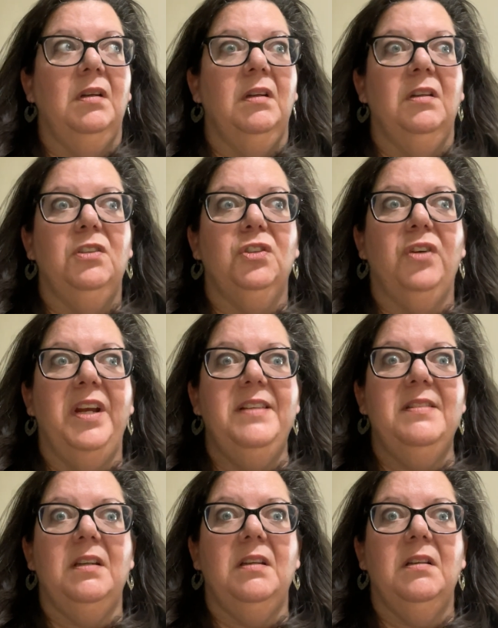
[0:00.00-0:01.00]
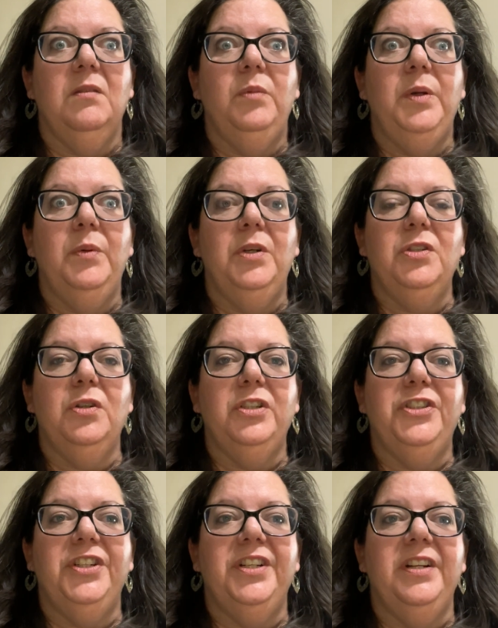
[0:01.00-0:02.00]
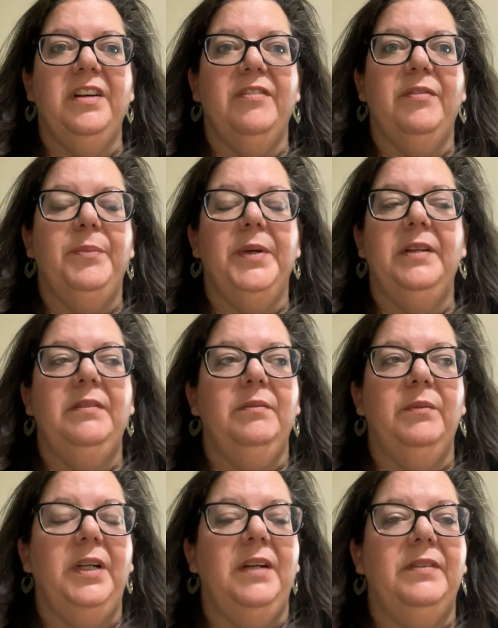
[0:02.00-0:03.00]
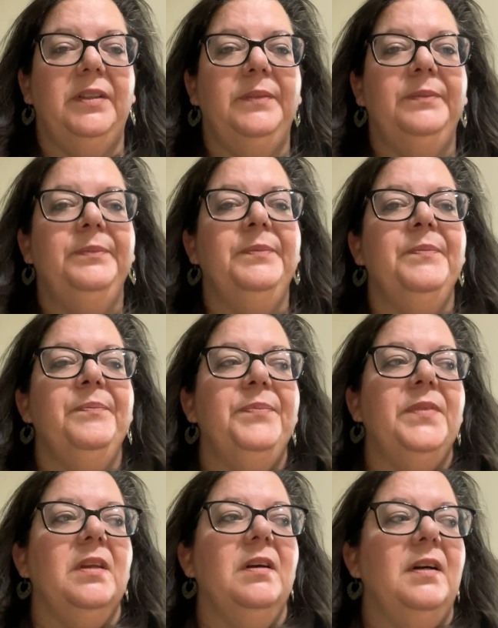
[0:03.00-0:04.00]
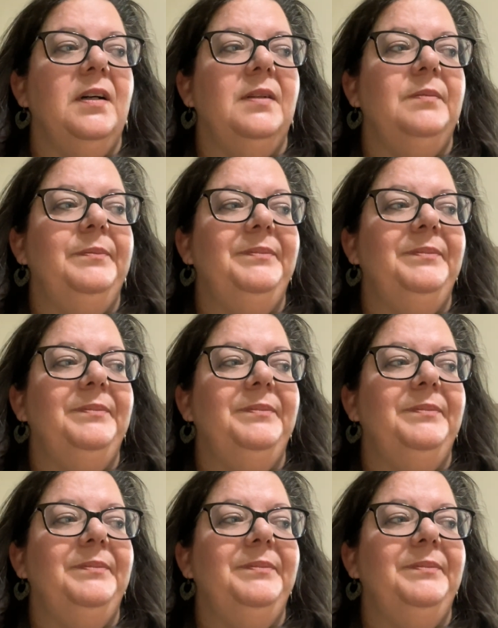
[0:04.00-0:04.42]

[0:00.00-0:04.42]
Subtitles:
It's crazy. We weren't tortured enough, but whatever. That's